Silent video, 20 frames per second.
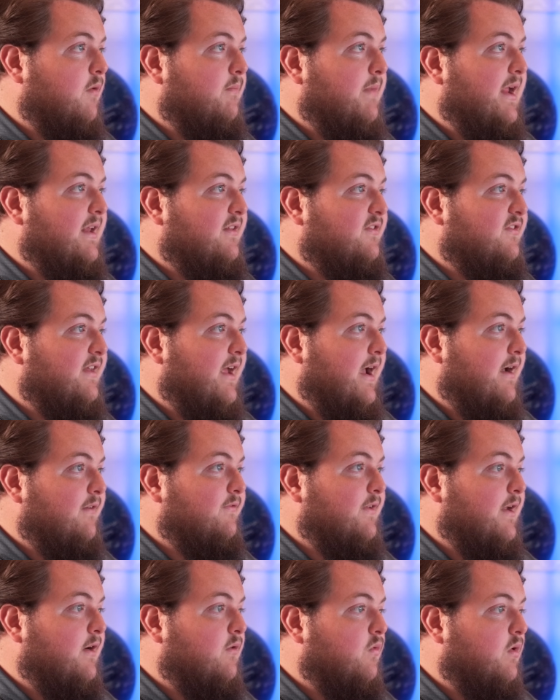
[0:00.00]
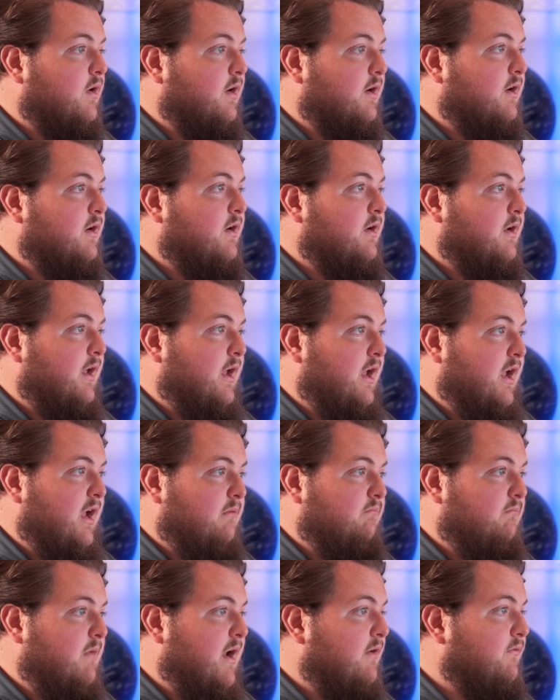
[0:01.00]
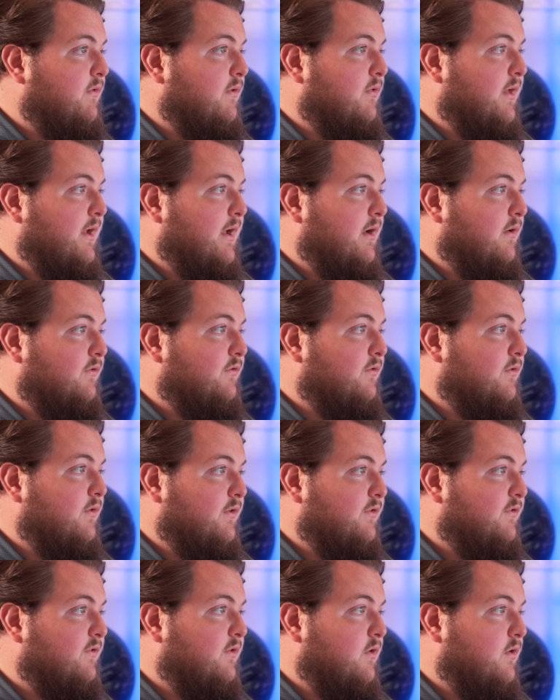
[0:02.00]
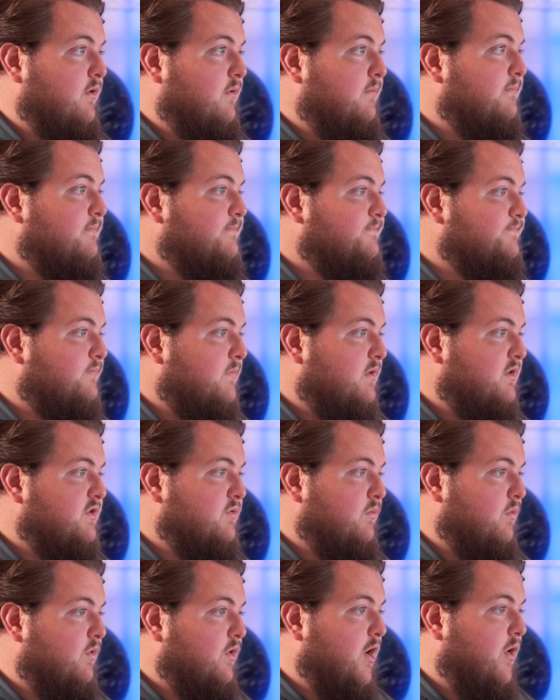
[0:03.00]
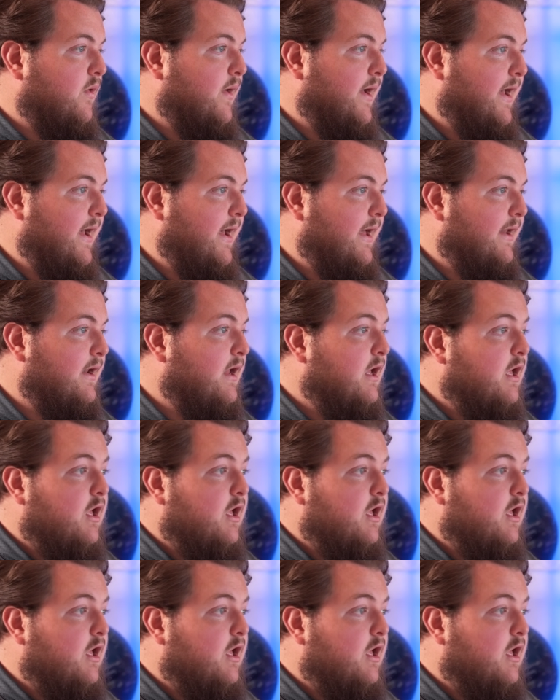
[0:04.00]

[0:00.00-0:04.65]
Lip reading: main staff network and everything else looks good. So we'll go ahead.